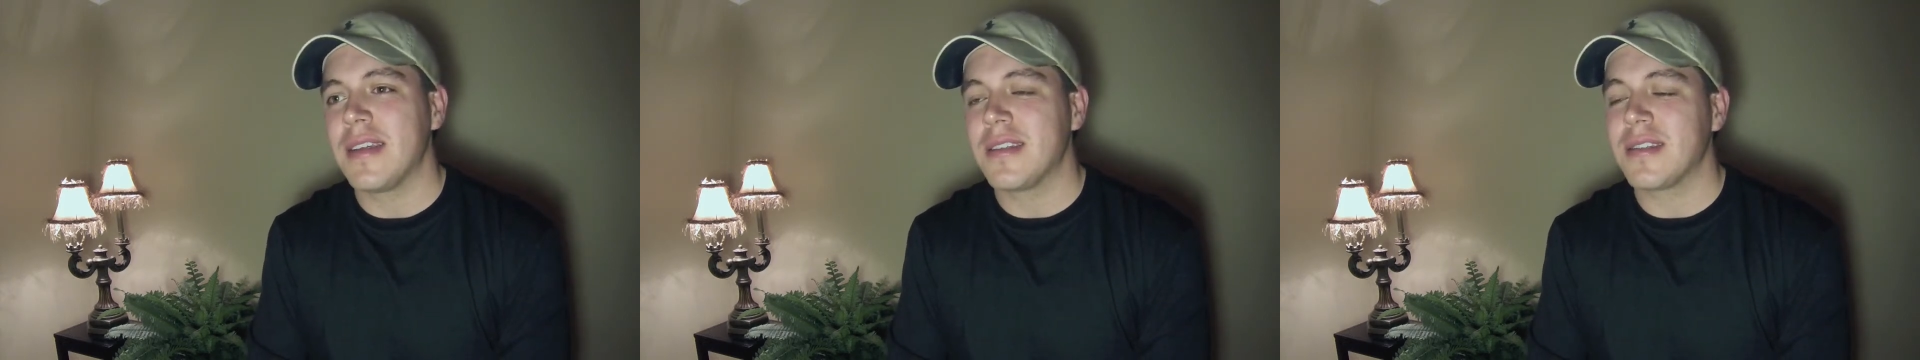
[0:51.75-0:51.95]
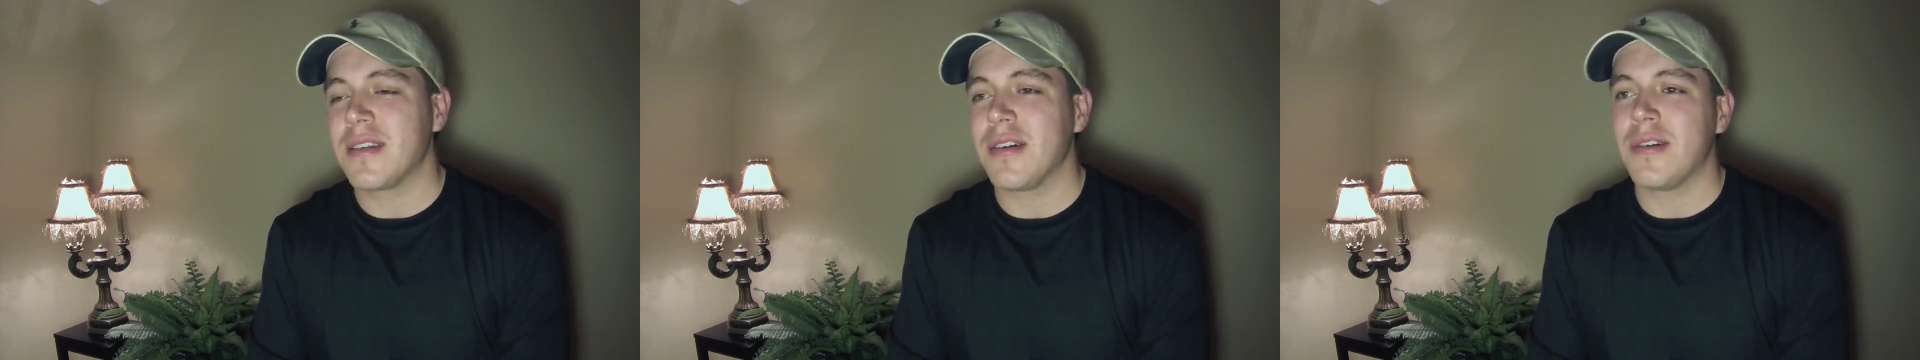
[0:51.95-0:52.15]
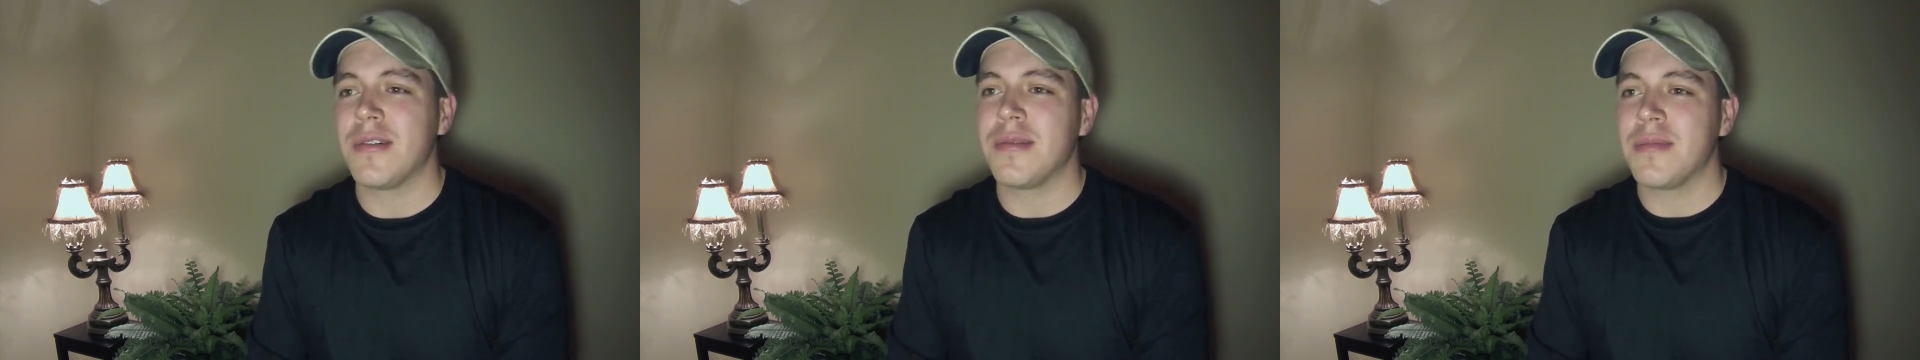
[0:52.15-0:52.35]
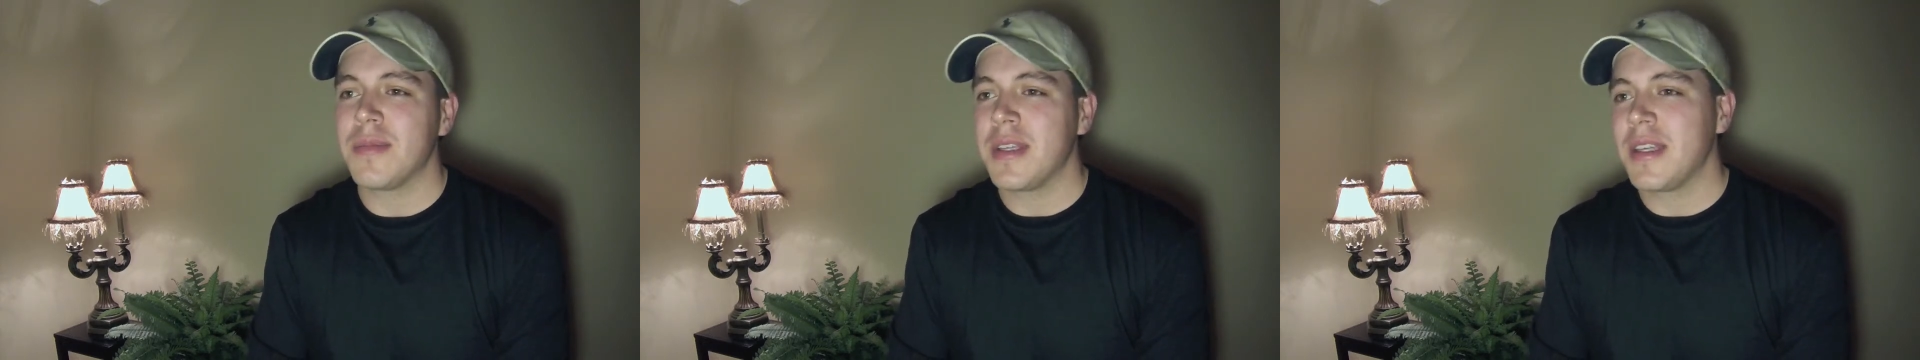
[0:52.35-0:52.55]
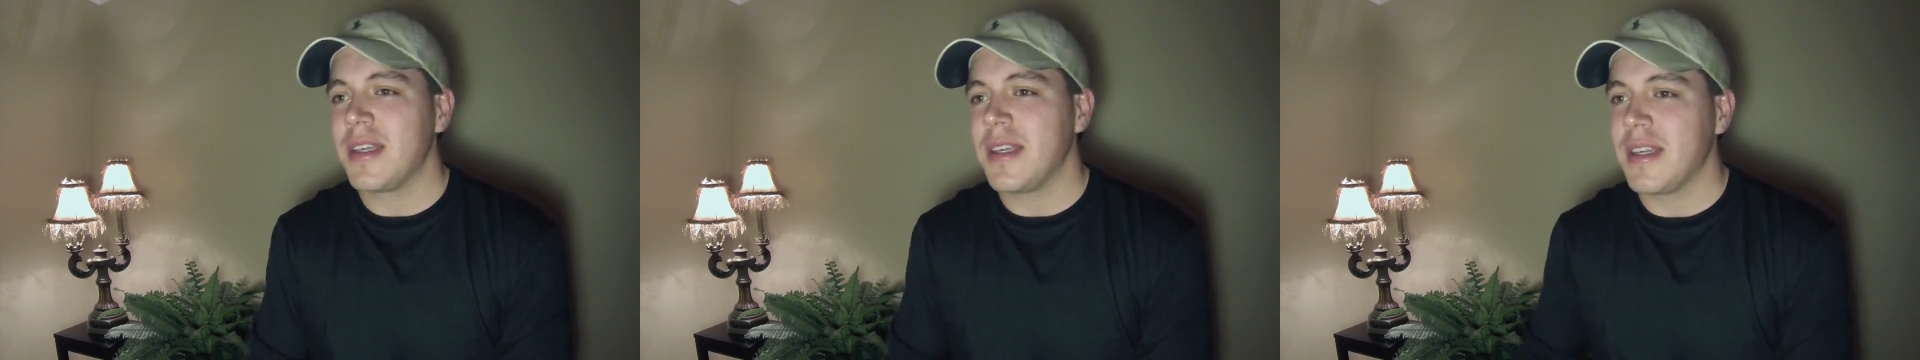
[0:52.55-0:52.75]
So
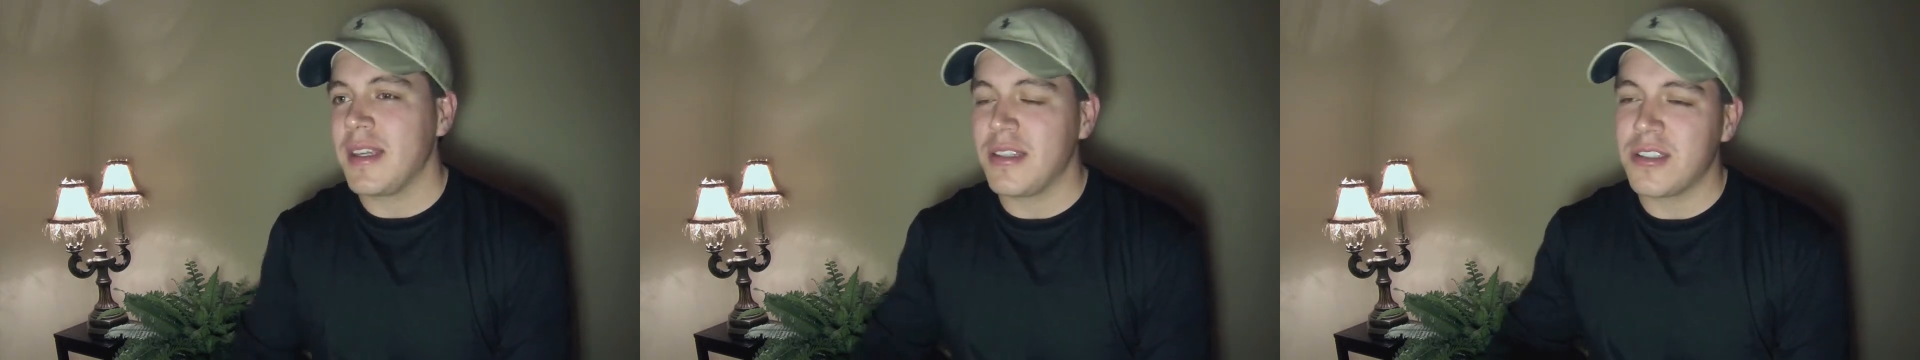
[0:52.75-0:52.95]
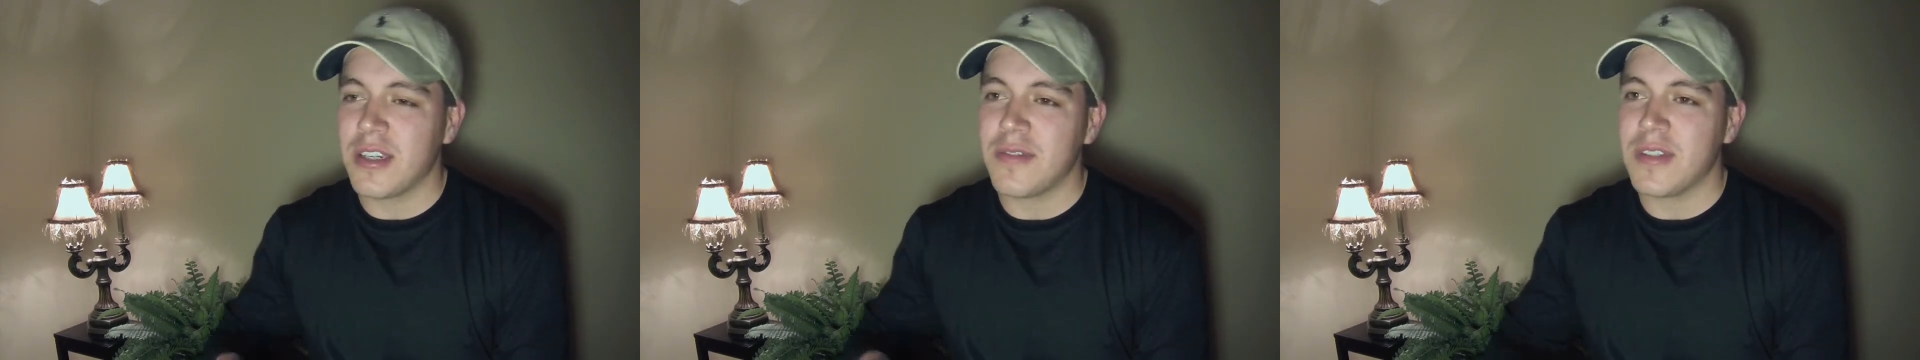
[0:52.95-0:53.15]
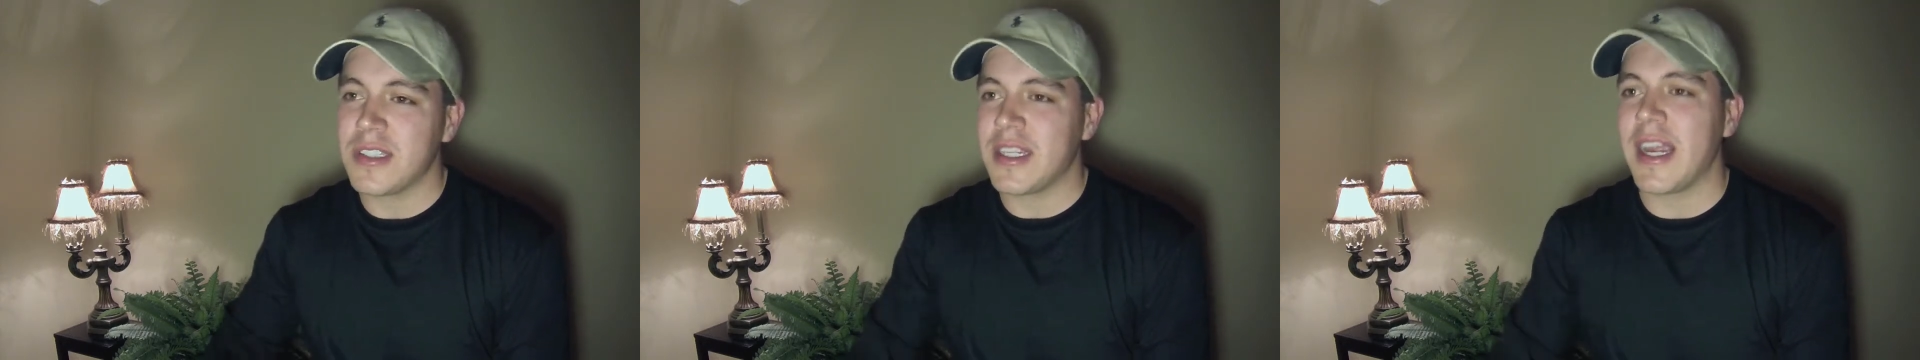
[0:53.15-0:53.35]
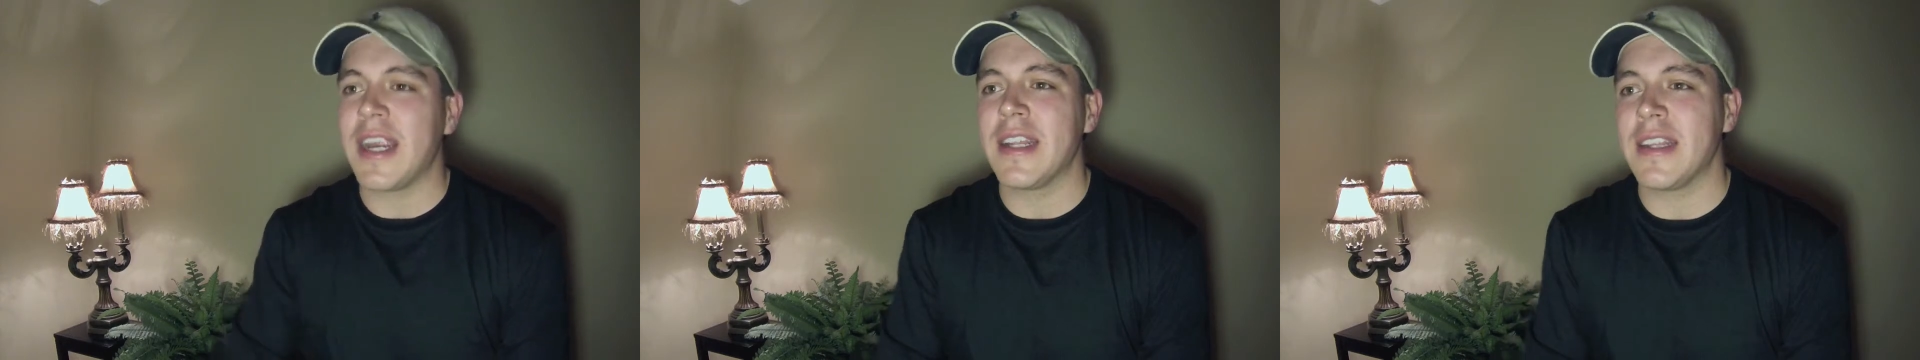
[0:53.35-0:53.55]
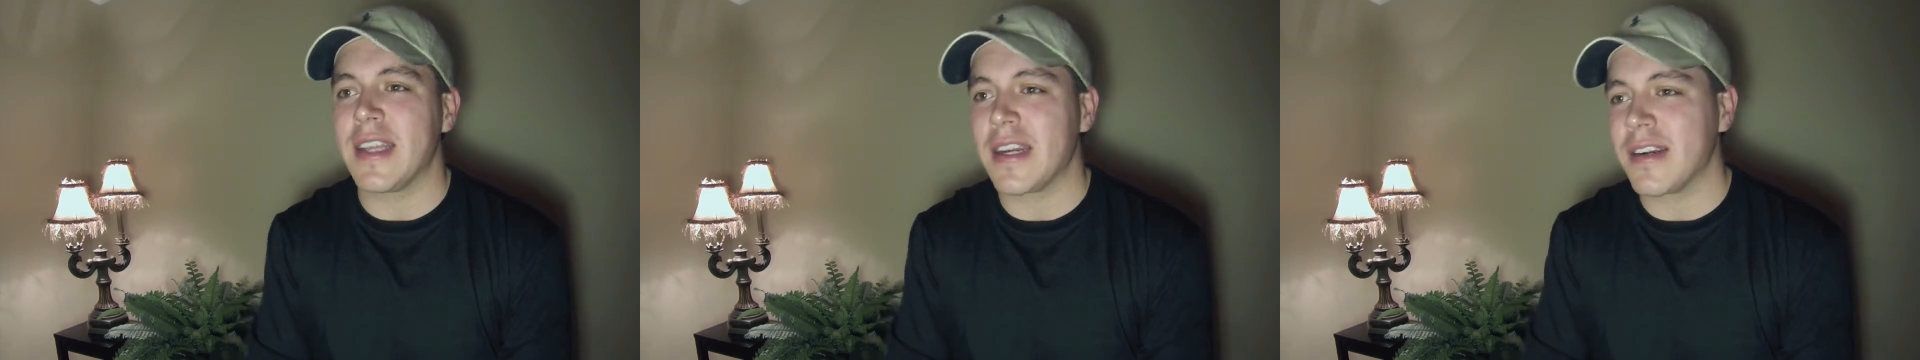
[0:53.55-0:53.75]
he shoved his head
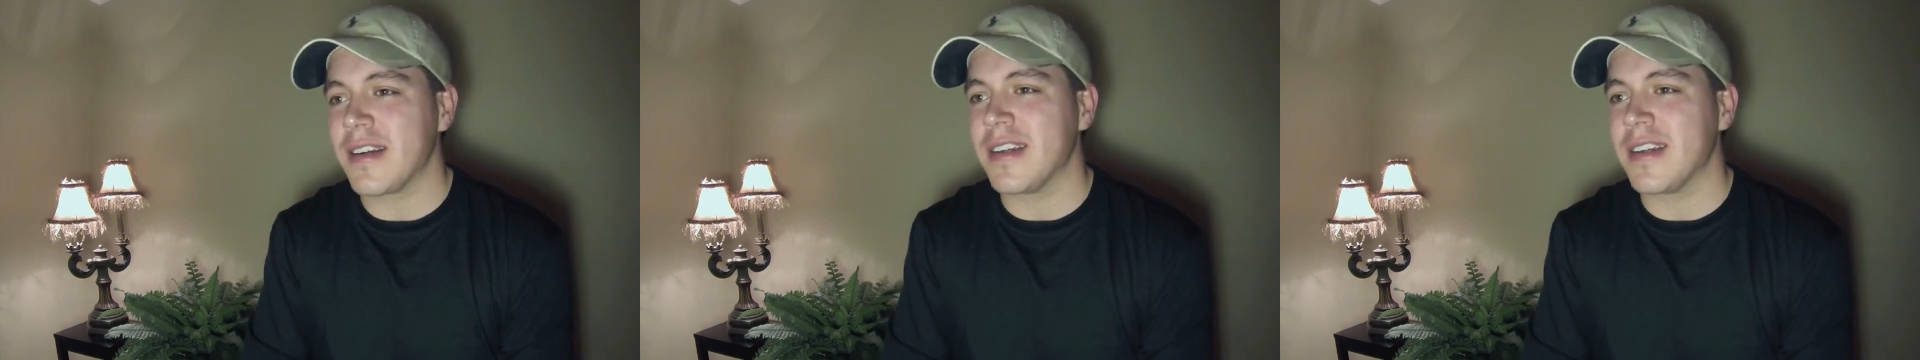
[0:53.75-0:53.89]
in there